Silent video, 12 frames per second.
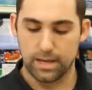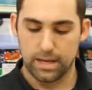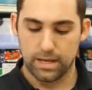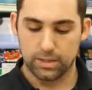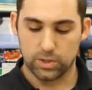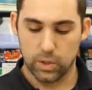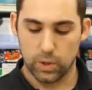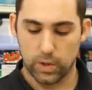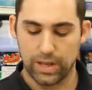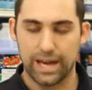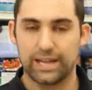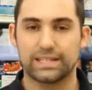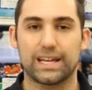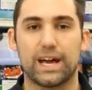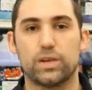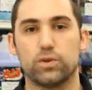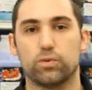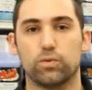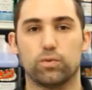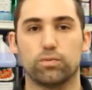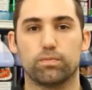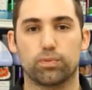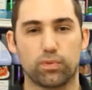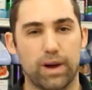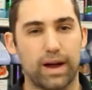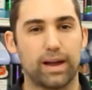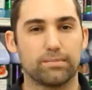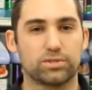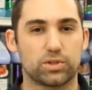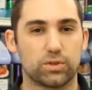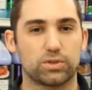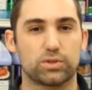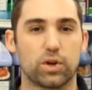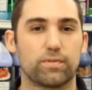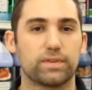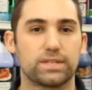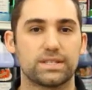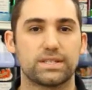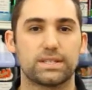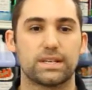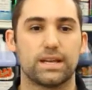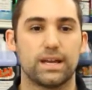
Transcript: So that is how you prime certain surfaces.